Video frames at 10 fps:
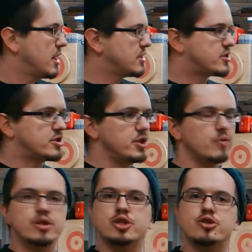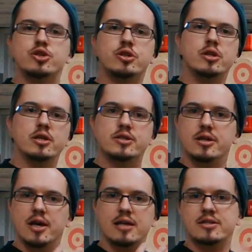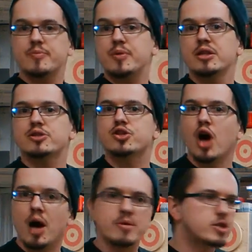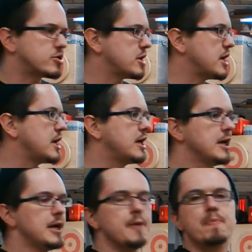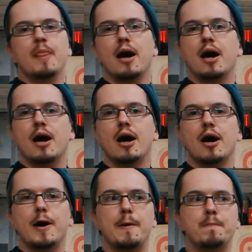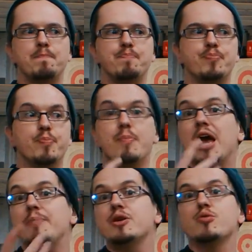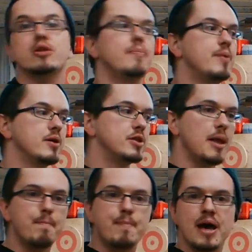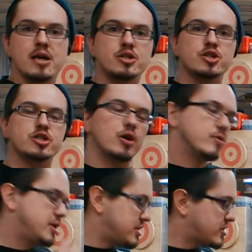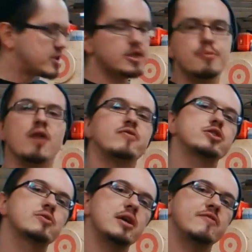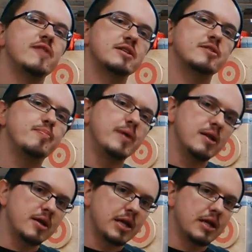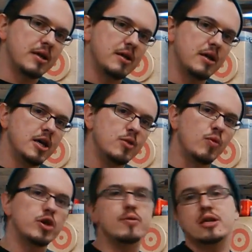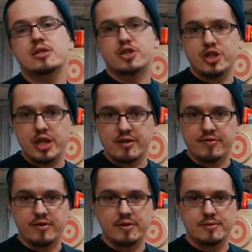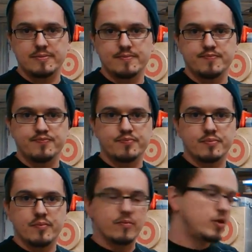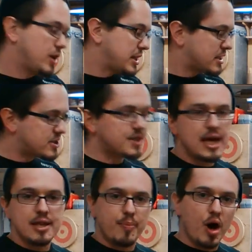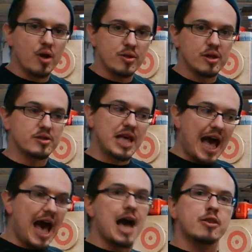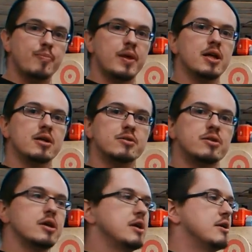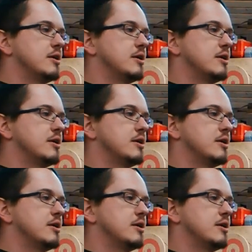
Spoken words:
It has an appealing geometry. Maybe you want to build in a bench. So this system offers great flexibility in what you can achieve. You can extend upon this, add, build.